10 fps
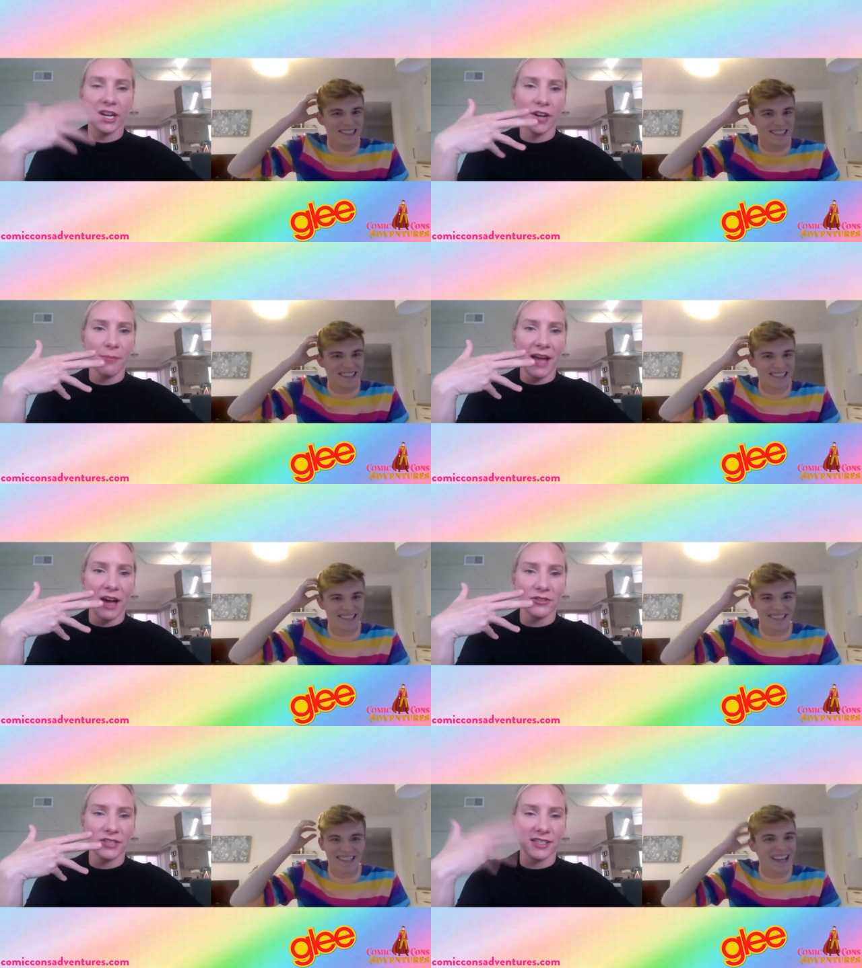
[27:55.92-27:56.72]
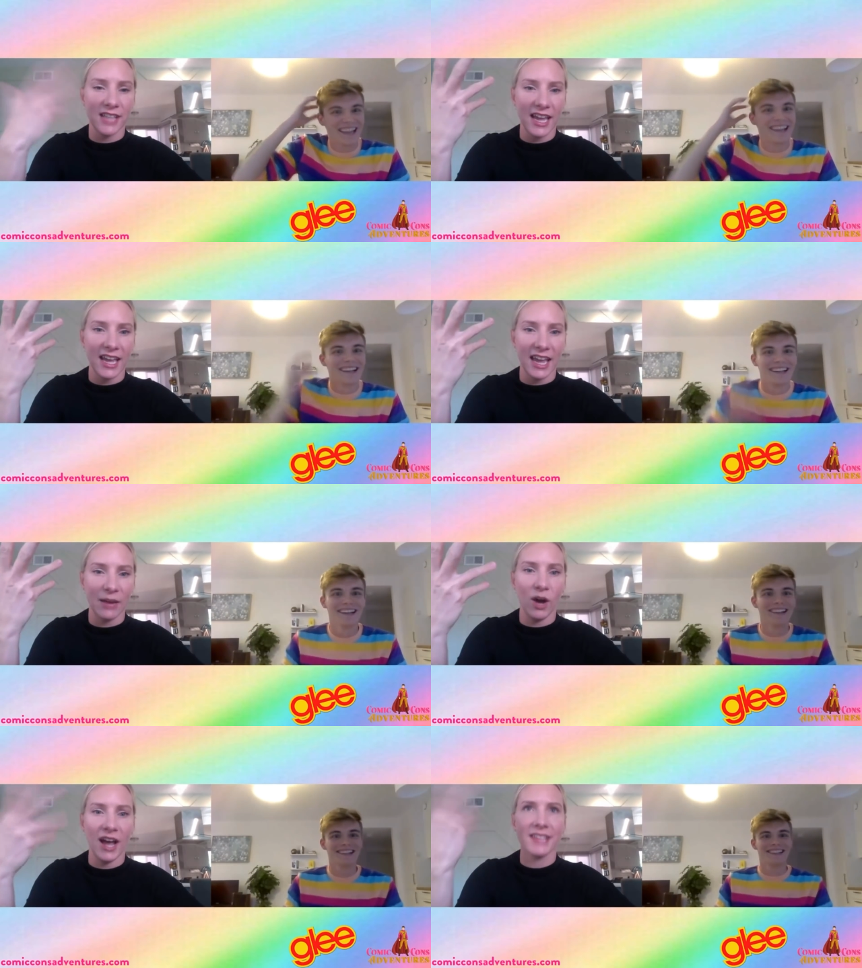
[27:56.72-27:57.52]
Speaker 1: our mouth to yeah. say it and
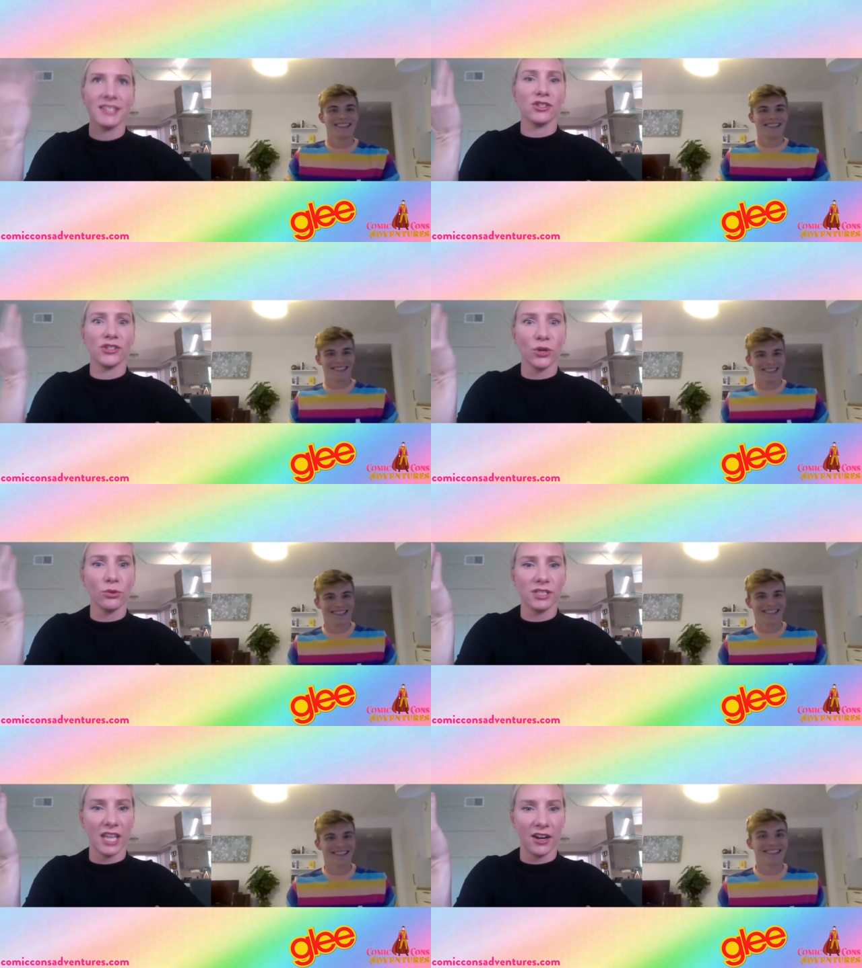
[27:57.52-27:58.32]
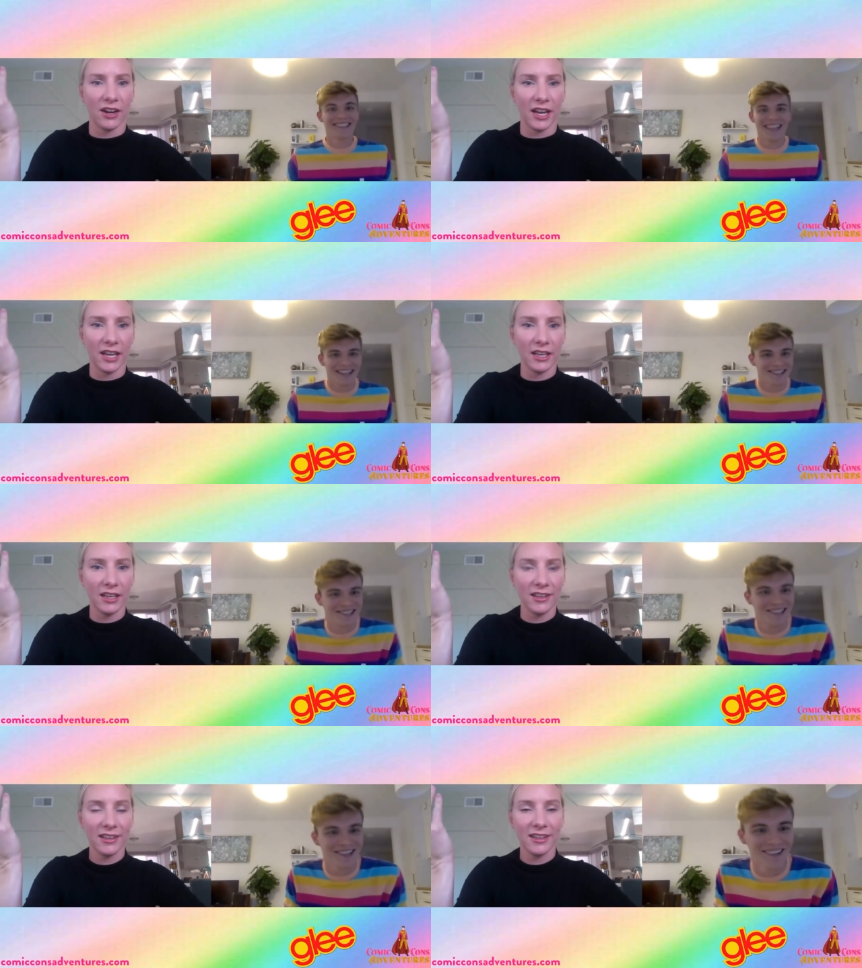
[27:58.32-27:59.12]
why is it so scary yeah
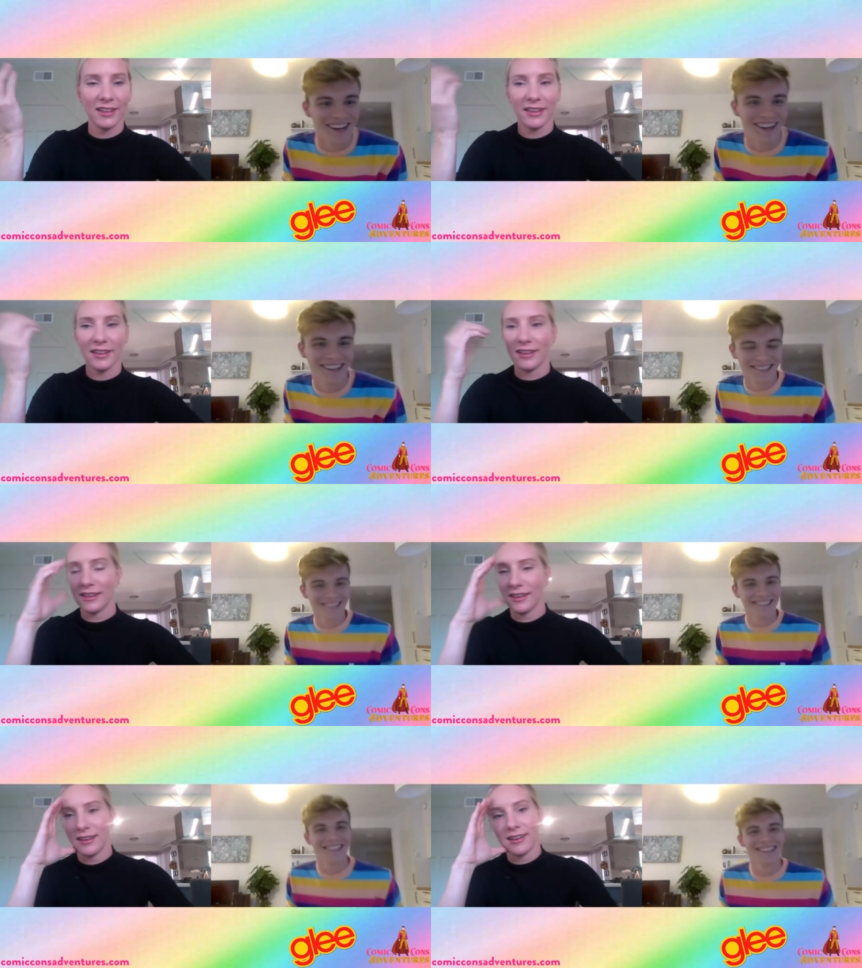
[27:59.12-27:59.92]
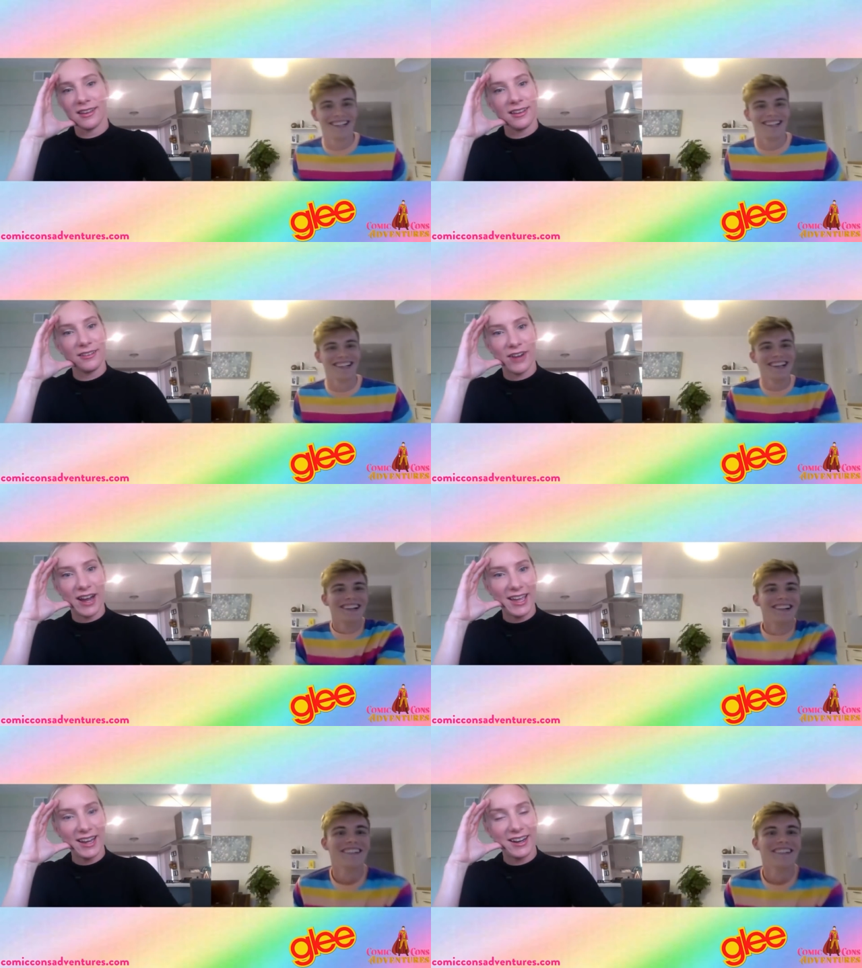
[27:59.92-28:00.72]
it's so hard
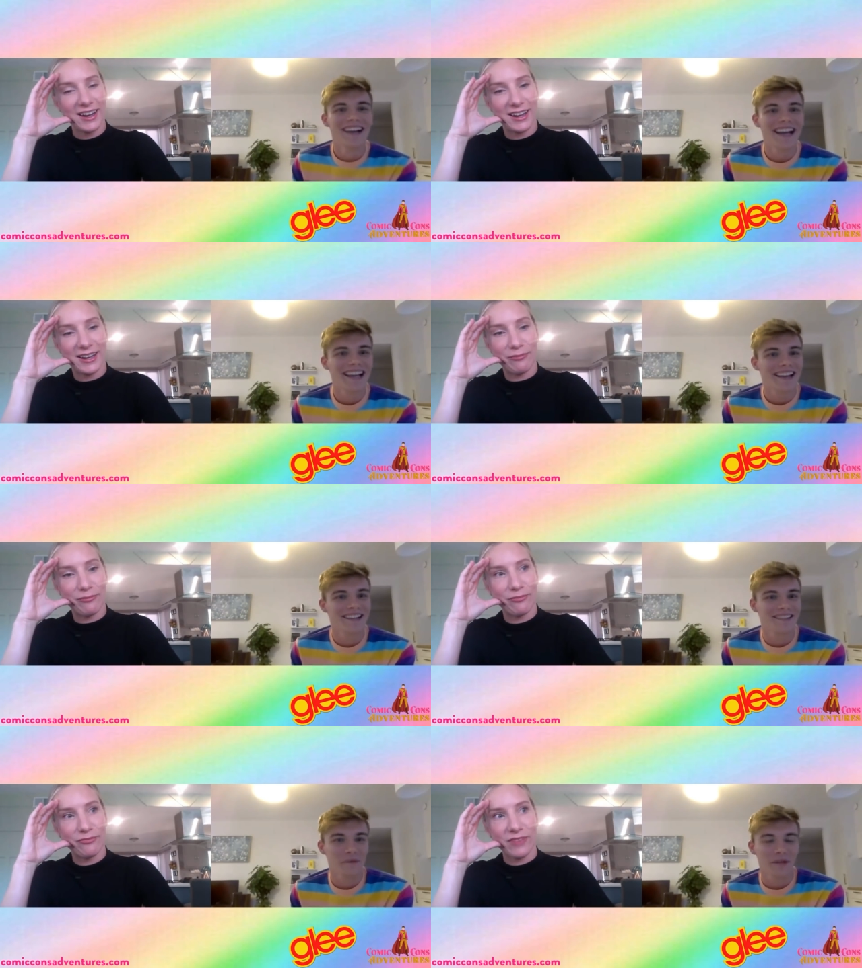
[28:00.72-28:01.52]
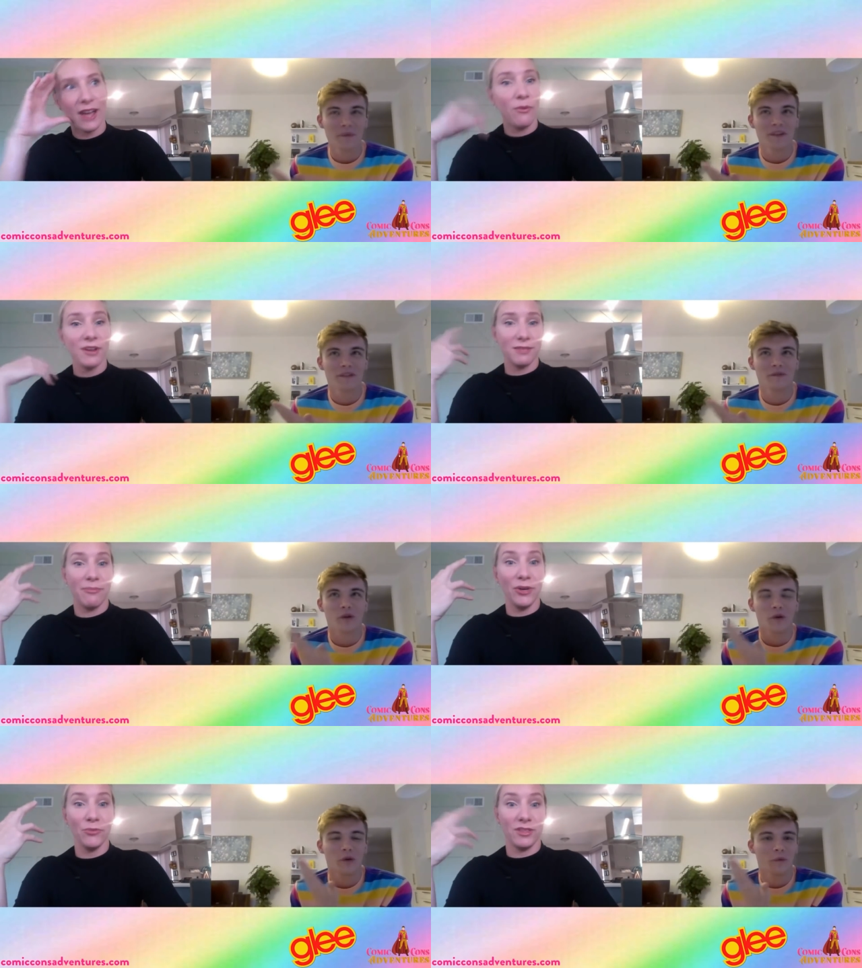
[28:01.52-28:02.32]
right um and sometimes i have to
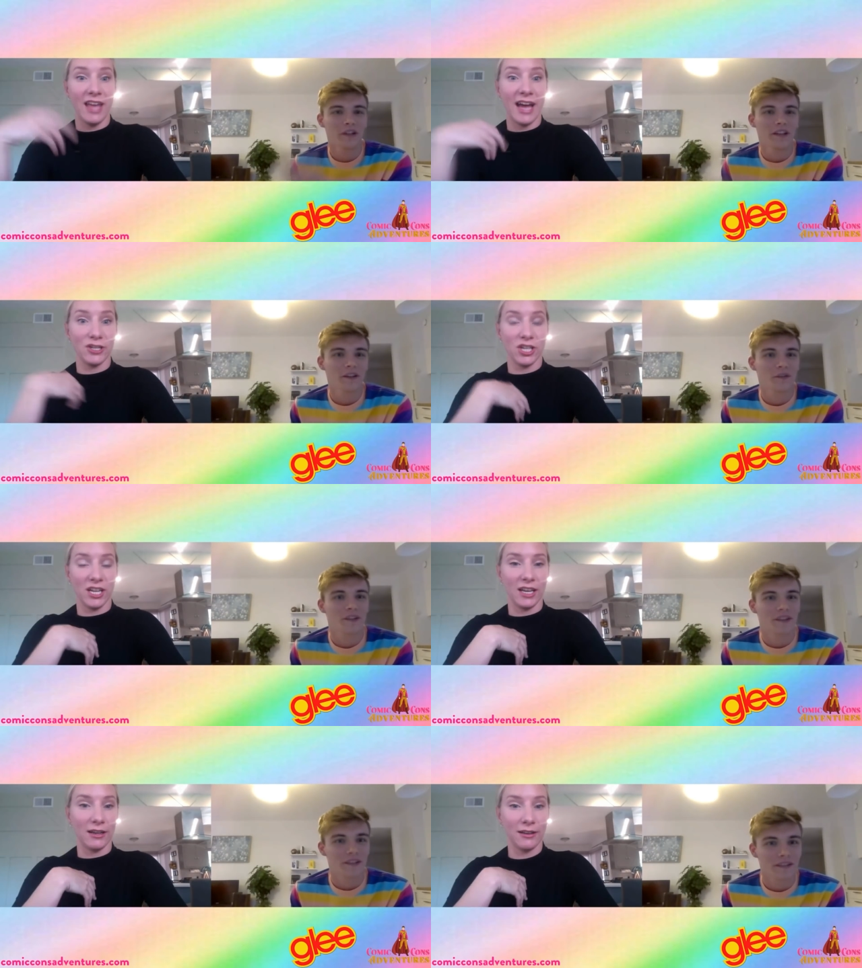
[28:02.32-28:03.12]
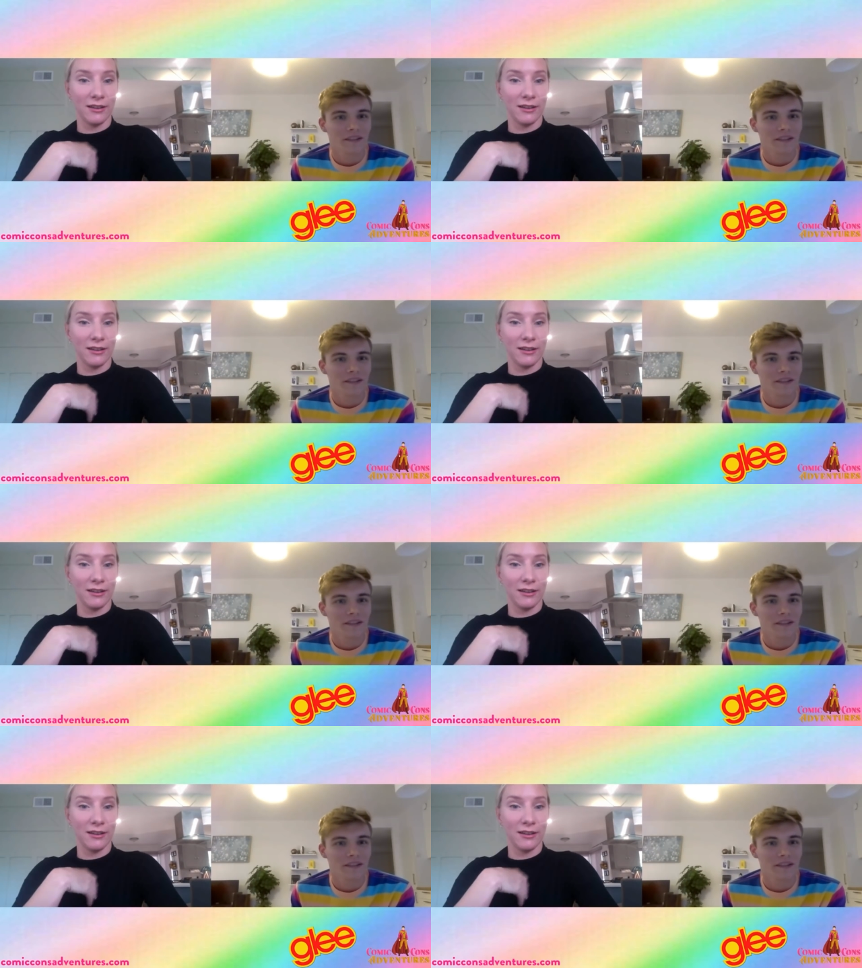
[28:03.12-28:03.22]
deal with that Jean